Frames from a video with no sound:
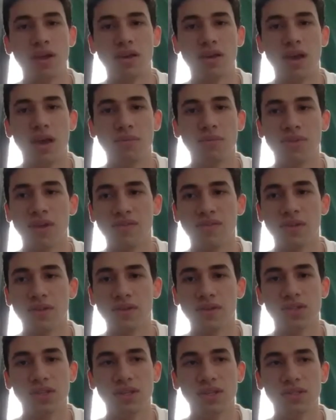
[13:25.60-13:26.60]
of games left in
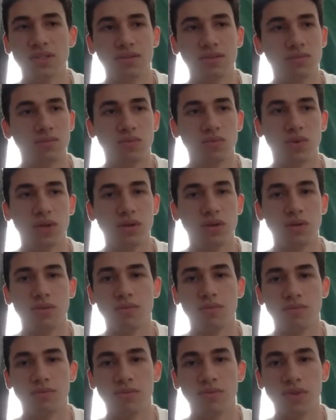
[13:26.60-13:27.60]
the season. We
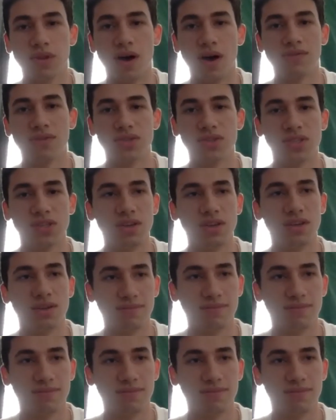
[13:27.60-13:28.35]
love to see